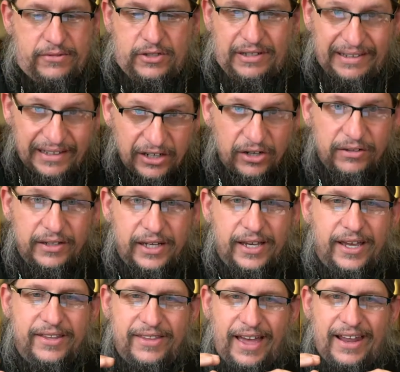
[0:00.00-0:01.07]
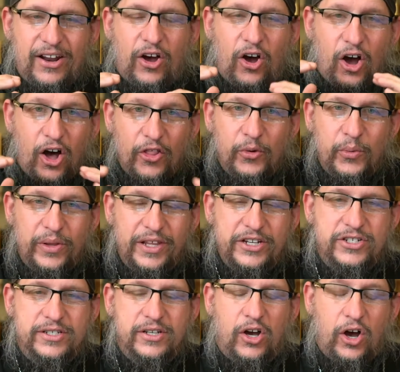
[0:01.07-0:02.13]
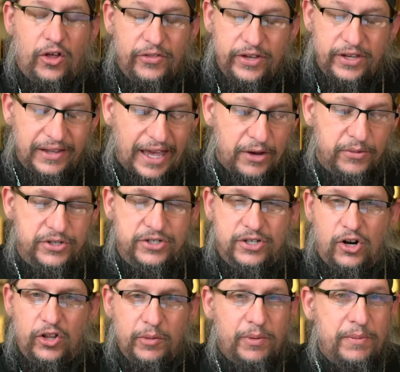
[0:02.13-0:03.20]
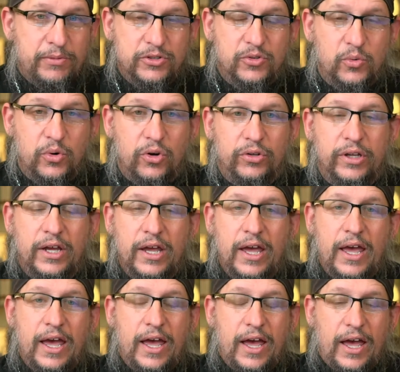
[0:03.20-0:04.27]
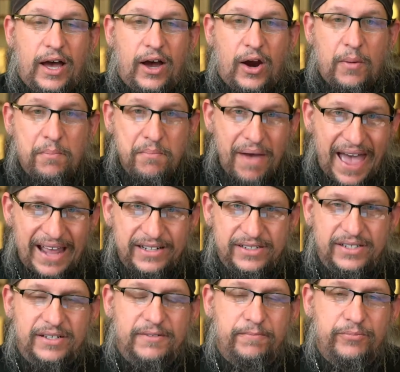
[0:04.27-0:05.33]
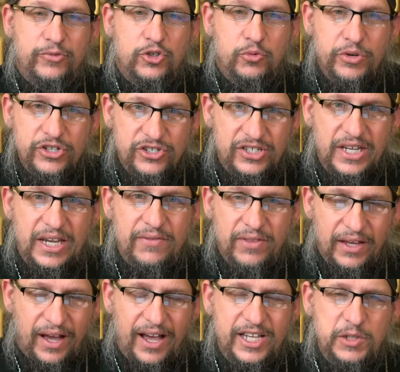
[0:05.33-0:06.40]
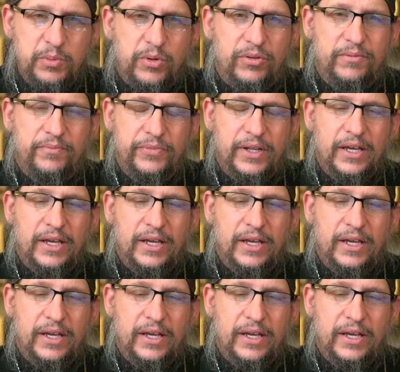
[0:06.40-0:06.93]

clearly that all the religion, all the languages, and all the peoples of the world are meant to receive the gospel.